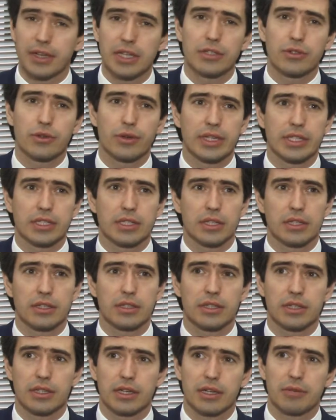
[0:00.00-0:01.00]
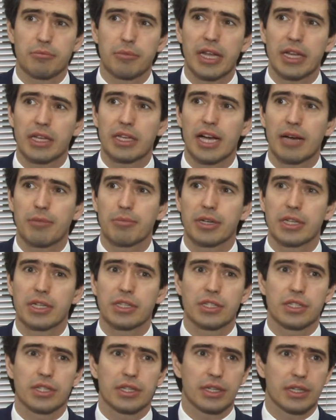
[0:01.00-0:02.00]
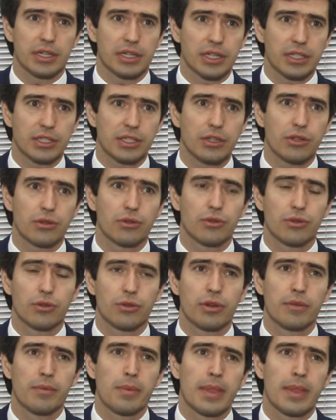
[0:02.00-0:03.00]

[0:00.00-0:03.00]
interest, and many companies continue to